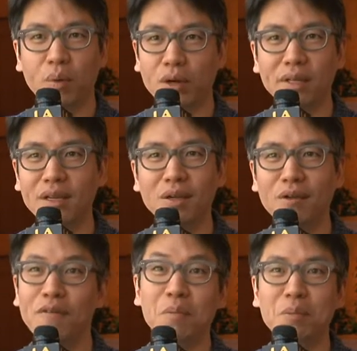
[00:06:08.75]
weird little
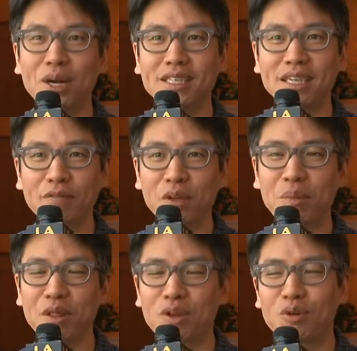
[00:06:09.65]
film projects, film
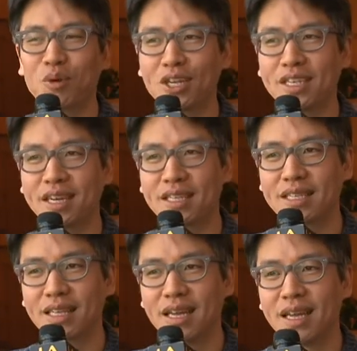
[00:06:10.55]
and theater projects.